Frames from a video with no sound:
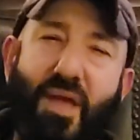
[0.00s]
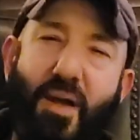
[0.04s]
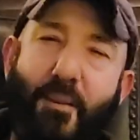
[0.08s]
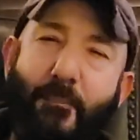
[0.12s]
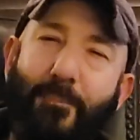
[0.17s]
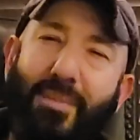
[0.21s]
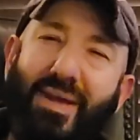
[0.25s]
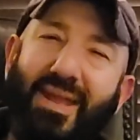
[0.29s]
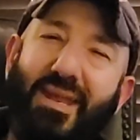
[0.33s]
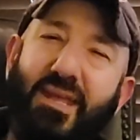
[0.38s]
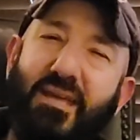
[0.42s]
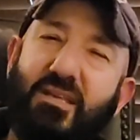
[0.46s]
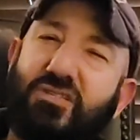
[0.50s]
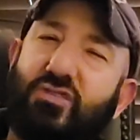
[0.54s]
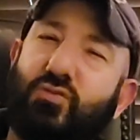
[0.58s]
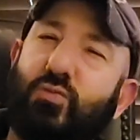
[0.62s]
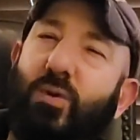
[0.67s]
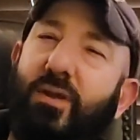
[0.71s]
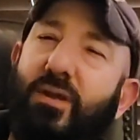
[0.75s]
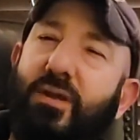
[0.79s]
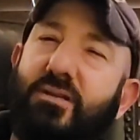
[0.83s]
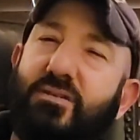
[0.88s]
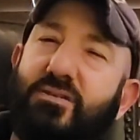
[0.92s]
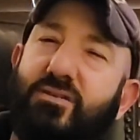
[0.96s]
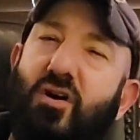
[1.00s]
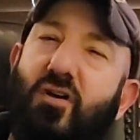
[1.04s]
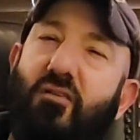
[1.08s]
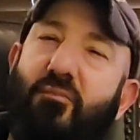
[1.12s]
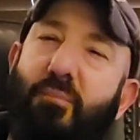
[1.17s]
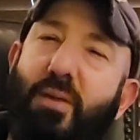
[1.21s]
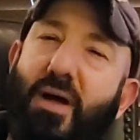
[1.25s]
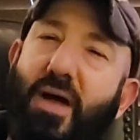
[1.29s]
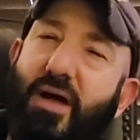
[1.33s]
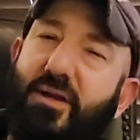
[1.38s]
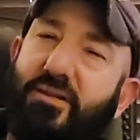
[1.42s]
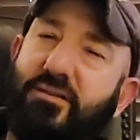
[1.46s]
Immediate sweetness
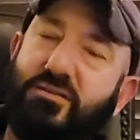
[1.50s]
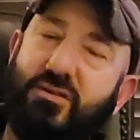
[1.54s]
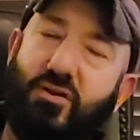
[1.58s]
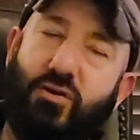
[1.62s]
off that.